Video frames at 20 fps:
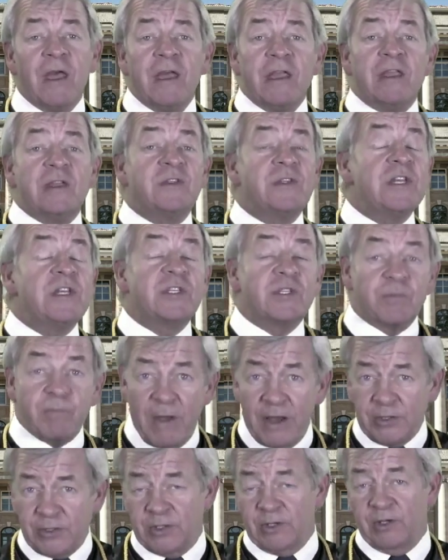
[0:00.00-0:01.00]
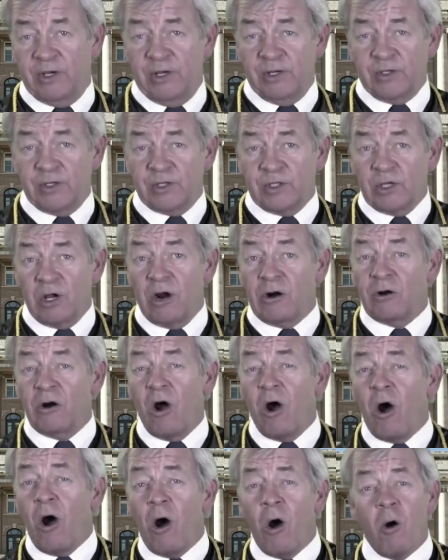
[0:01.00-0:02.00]
You see, specialists are
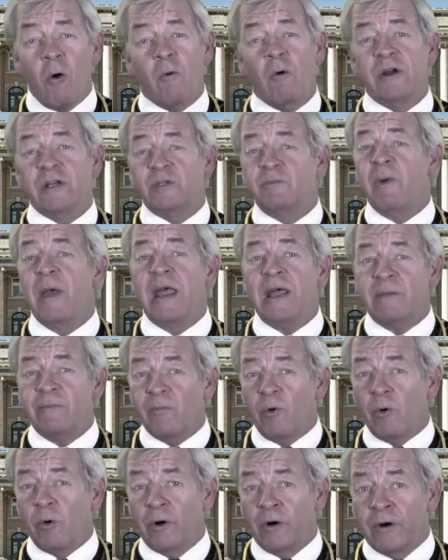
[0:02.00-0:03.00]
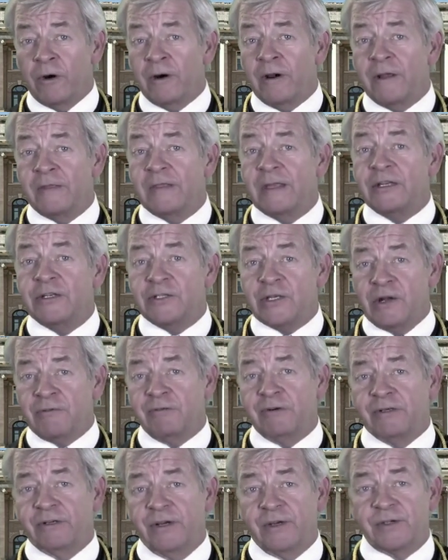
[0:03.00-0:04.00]
always paid more than
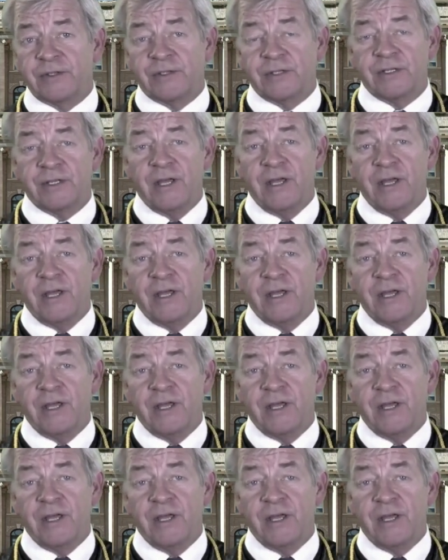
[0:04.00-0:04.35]
generalists.